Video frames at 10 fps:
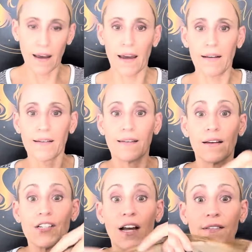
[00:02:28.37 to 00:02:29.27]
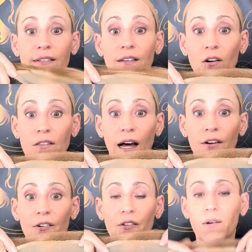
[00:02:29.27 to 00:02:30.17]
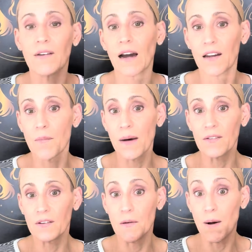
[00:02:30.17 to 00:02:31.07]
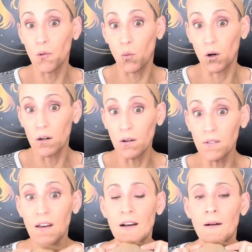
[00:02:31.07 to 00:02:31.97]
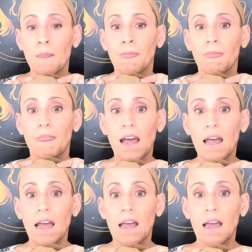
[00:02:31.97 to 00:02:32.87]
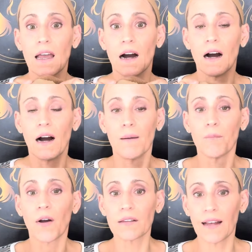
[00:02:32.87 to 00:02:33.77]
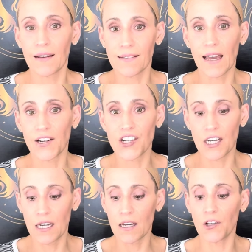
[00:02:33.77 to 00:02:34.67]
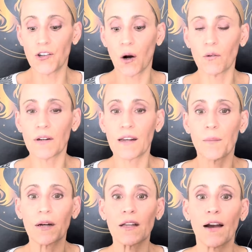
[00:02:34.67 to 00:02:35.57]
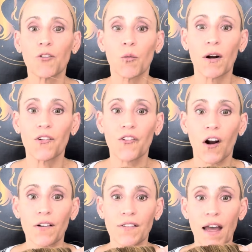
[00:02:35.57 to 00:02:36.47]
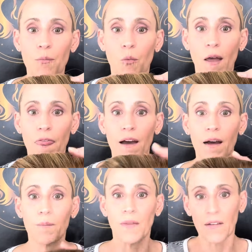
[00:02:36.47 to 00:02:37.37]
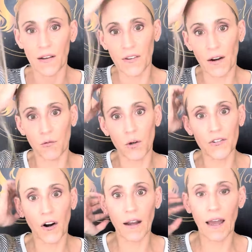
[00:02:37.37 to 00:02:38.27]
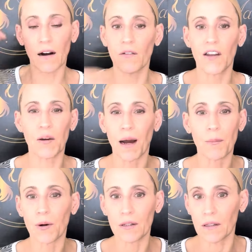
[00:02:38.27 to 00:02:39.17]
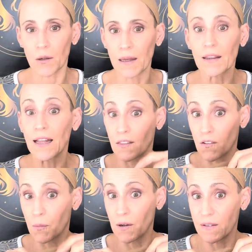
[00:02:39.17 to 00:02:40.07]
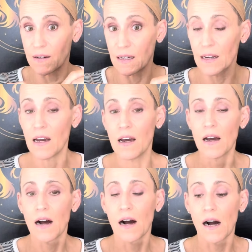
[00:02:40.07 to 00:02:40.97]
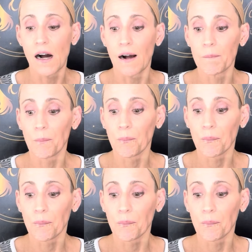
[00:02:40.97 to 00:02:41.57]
a, she has a silk liner, so it's kind of the best of the both worlds. They um, are less itchy. You don't typically have to wear scar tape with them unless you have real dark hair and then you might put a little bit like this person did. Um,